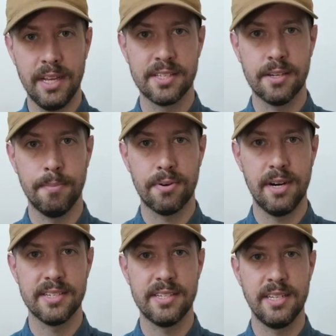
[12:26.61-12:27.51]
is
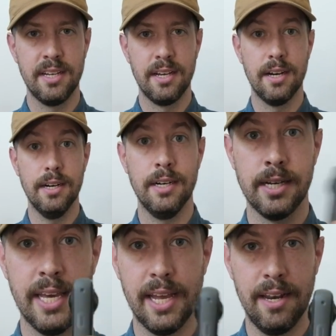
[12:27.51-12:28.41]
compressed
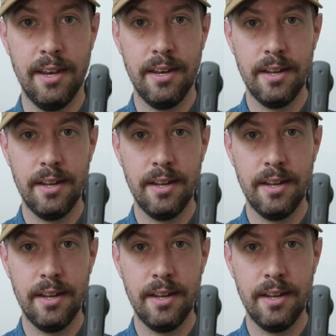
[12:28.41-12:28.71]
again.